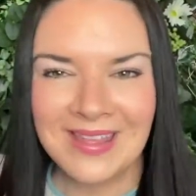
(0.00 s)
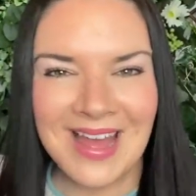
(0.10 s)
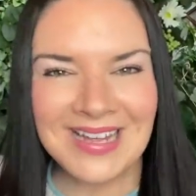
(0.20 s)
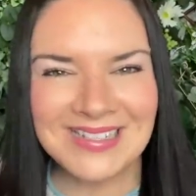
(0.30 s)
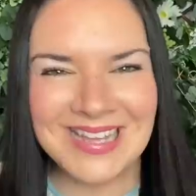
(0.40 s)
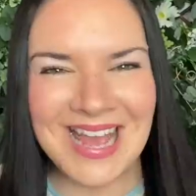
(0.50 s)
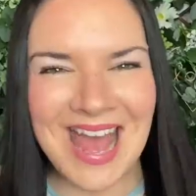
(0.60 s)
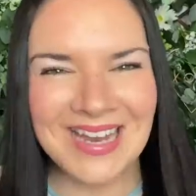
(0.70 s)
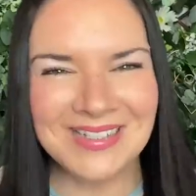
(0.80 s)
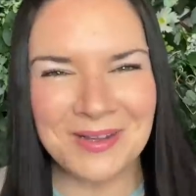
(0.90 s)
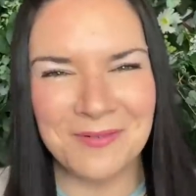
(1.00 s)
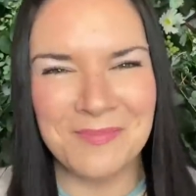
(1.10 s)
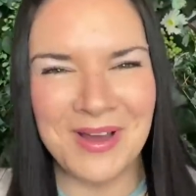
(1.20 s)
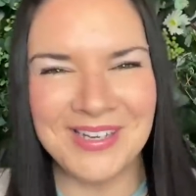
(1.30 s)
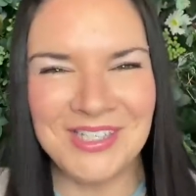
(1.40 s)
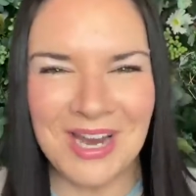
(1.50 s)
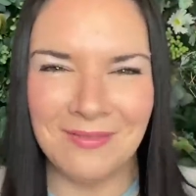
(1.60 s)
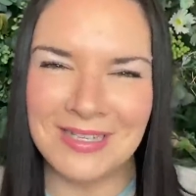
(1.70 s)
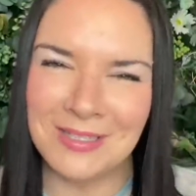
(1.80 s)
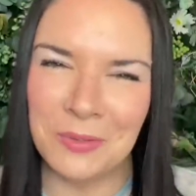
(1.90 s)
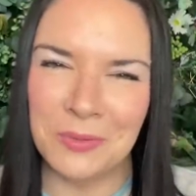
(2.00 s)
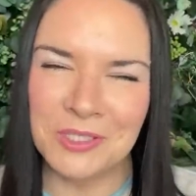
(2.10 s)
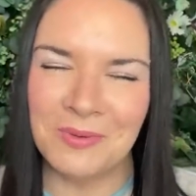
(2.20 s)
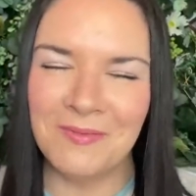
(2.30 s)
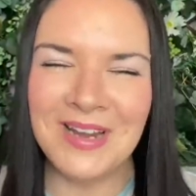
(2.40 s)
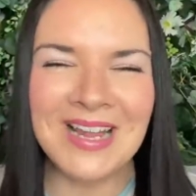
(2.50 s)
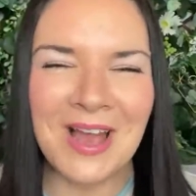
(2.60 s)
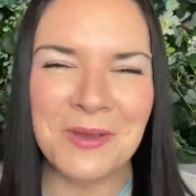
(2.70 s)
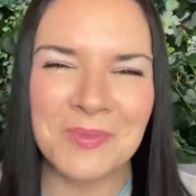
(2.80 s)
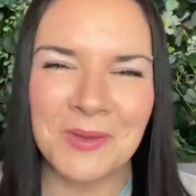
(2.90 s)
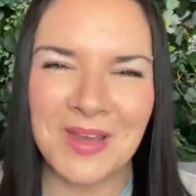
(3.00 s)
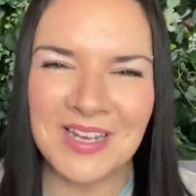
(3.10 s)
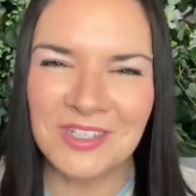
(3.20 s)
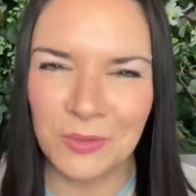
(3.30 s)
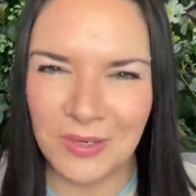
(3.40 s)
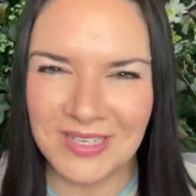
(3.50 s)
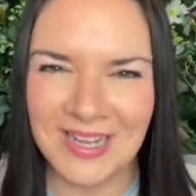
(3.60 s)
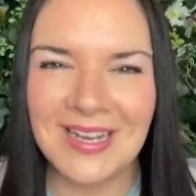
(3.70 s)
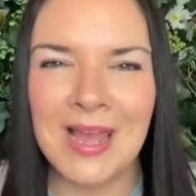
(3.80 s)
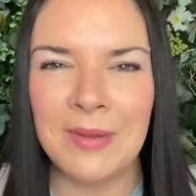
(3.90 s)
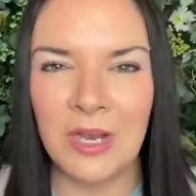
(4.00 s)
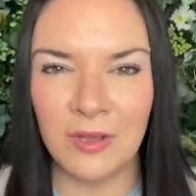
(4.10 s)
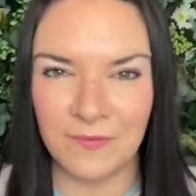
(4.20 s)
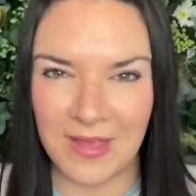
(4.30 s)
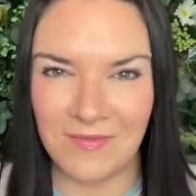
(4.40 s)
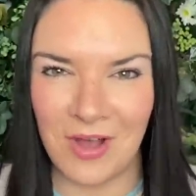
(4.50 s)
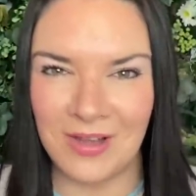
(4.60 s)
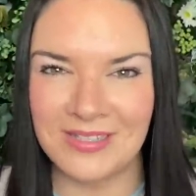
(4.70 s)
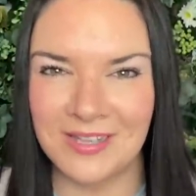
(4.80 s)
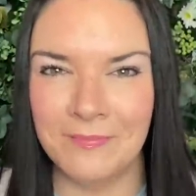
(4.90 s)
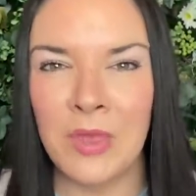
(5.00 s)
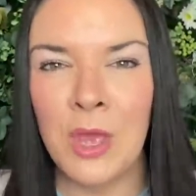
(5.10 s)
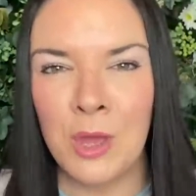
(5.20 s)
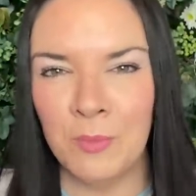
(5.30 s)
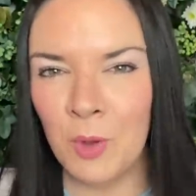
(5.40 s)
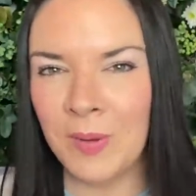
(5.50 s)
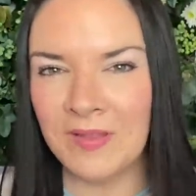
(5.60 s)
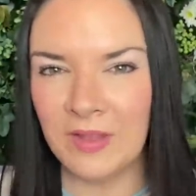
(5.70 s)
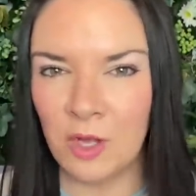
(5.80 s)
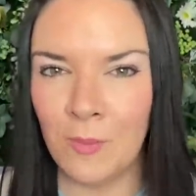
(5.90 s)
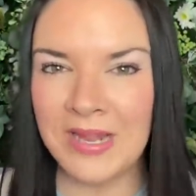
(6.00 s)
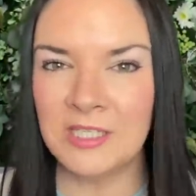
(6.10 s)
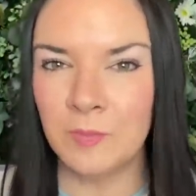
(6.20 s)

That is the end of my Cherryz haul. So I really hope you enjoyed it. Let me know your favourite item. Pop it in the comments